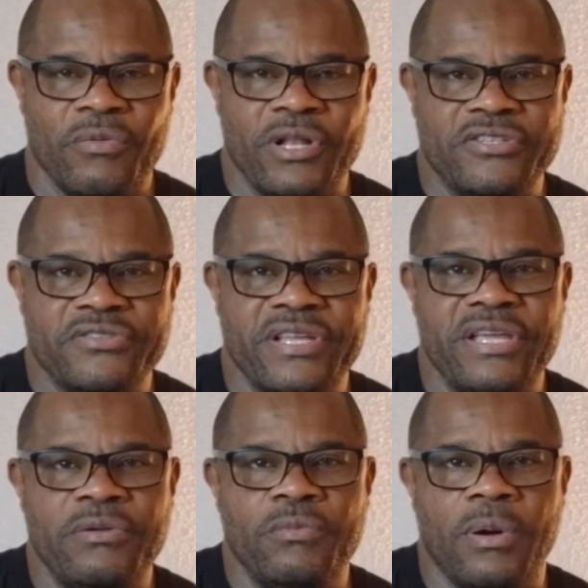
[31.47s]
Well,
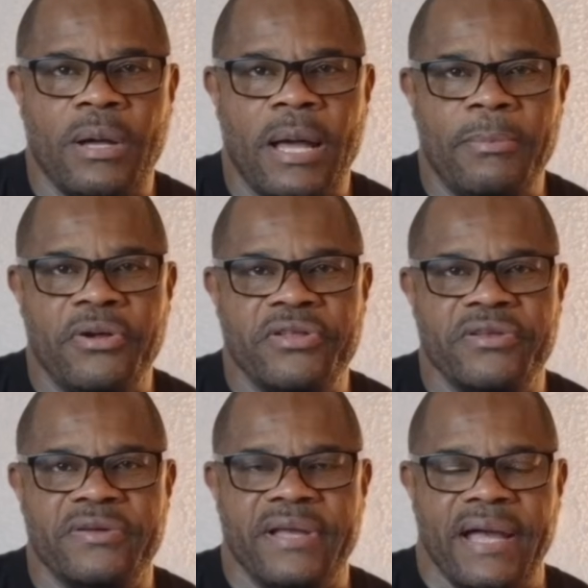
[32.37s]
today what I'm going to
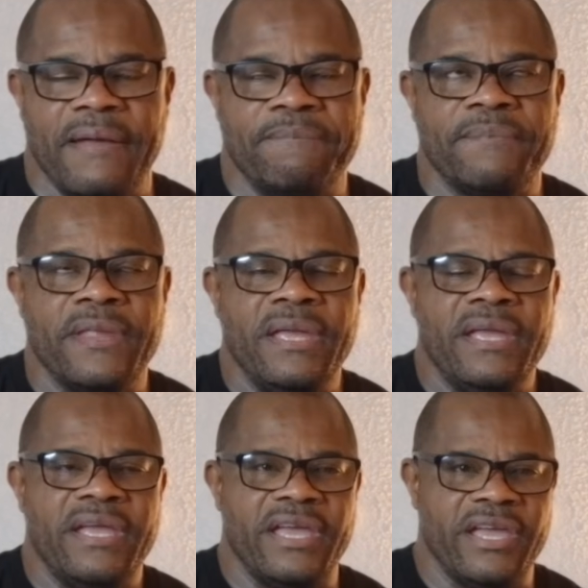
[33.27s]
look at
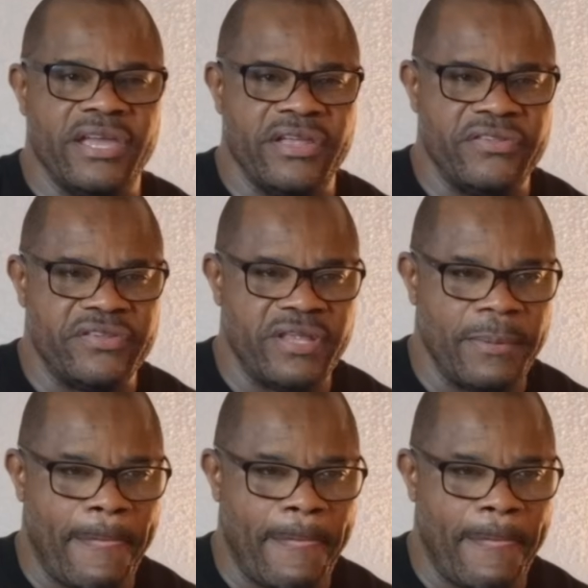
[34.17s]
is